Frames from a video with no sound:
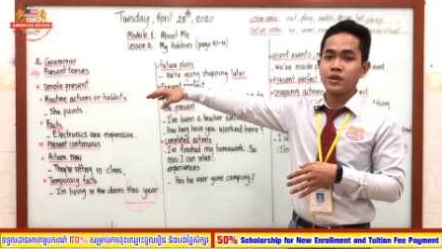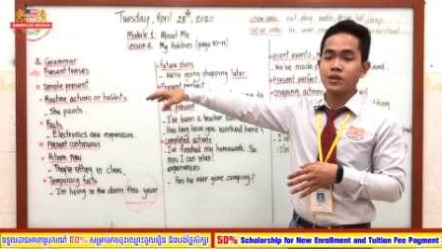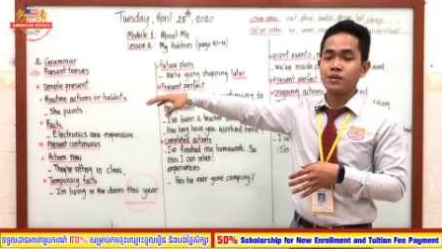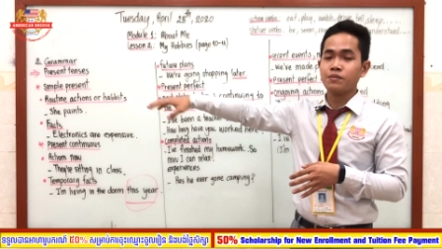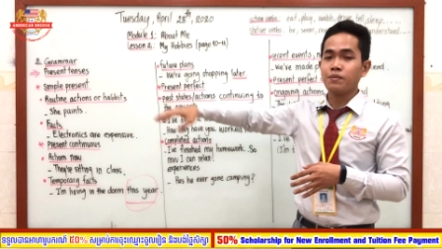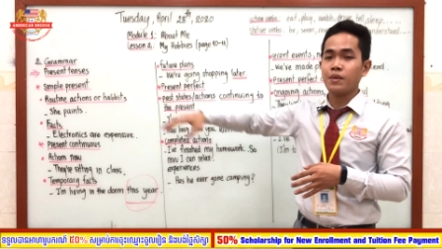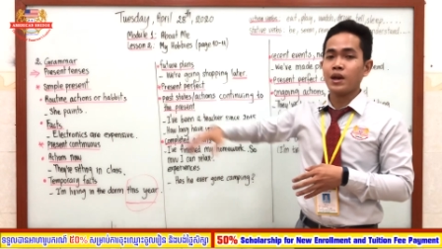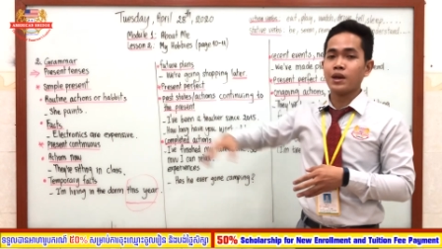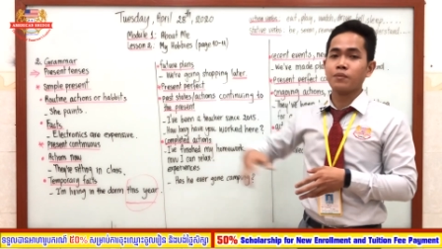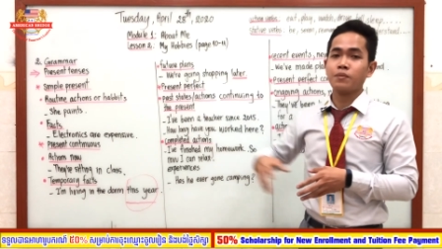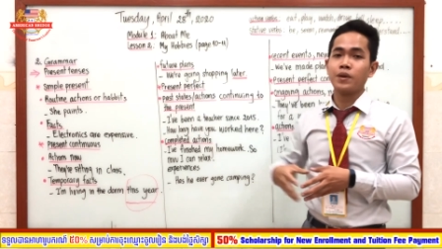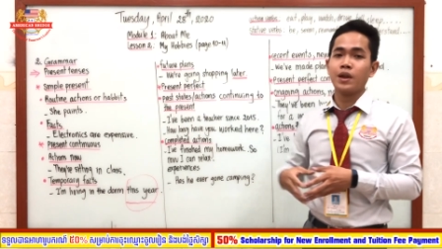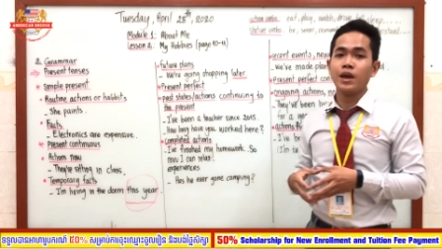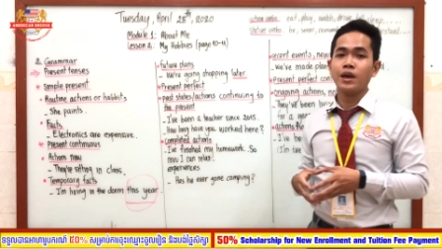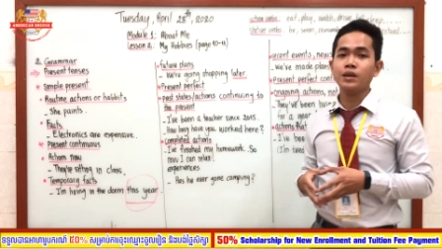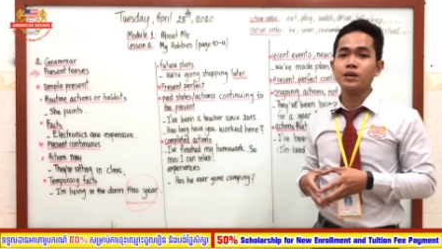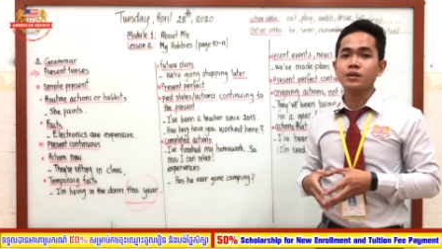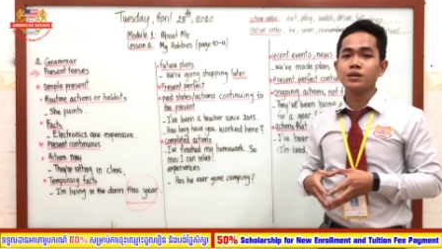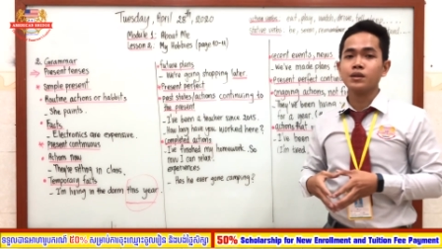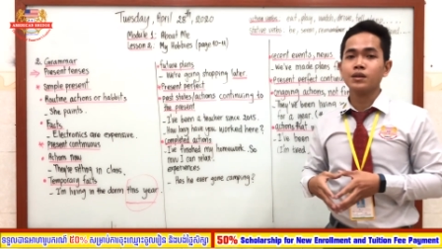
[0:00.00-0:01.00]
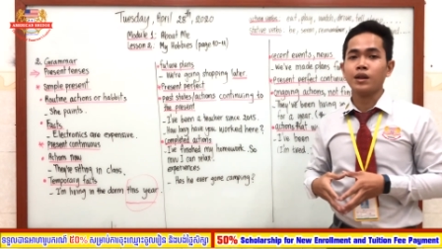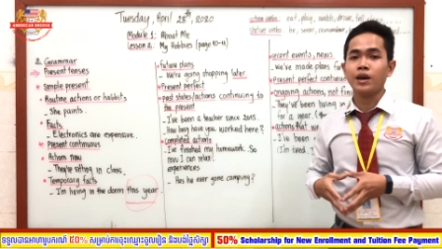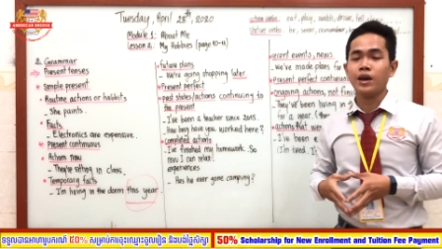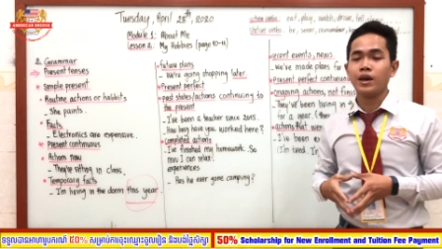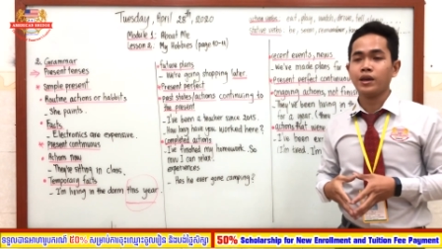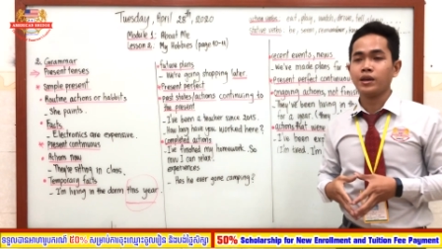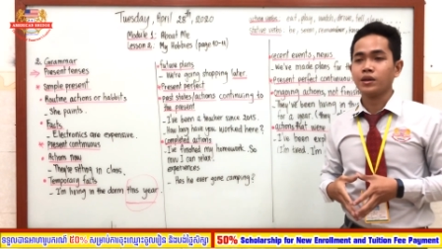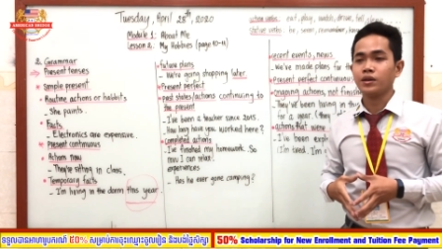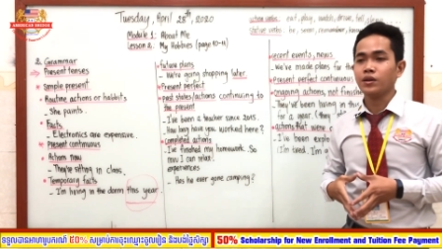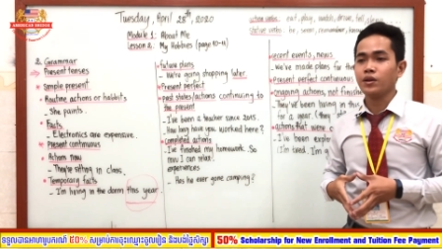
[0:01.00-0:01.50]
to make plans,
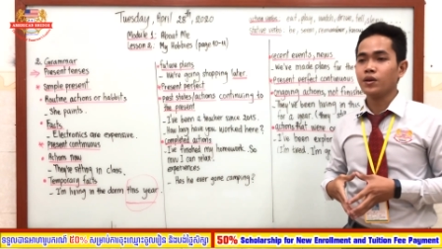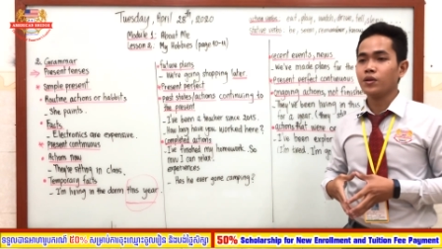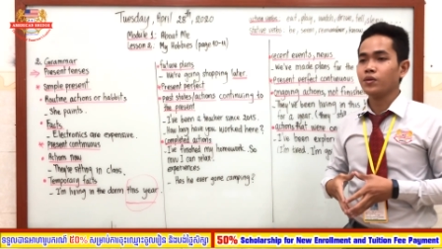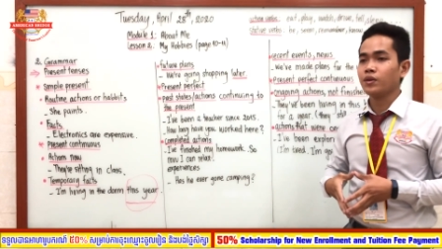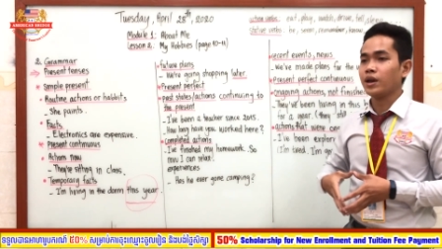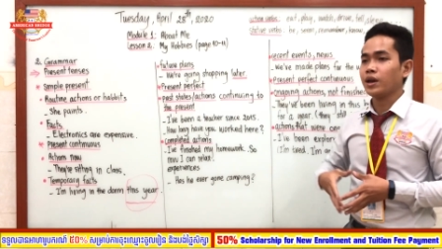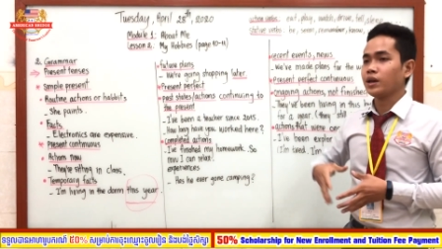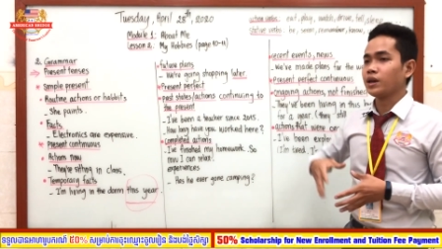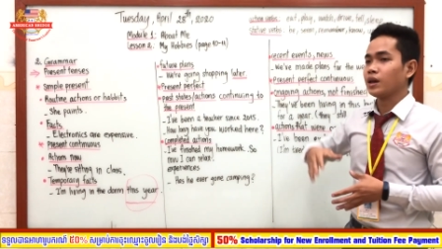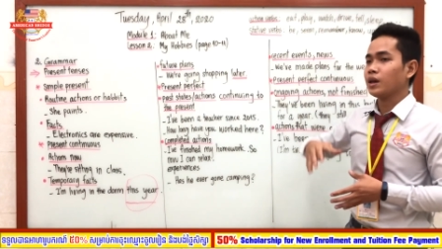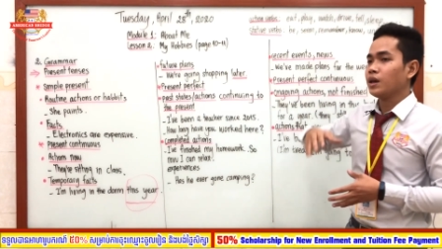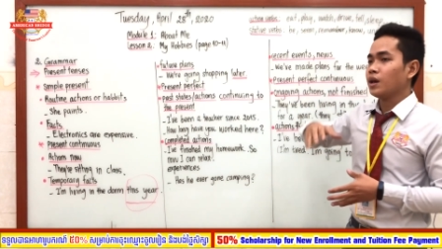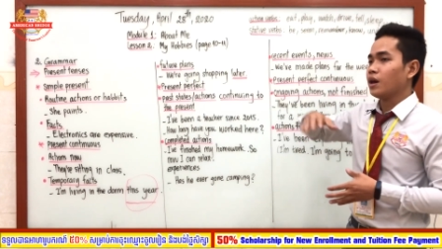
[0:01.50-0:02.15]
like, you know, like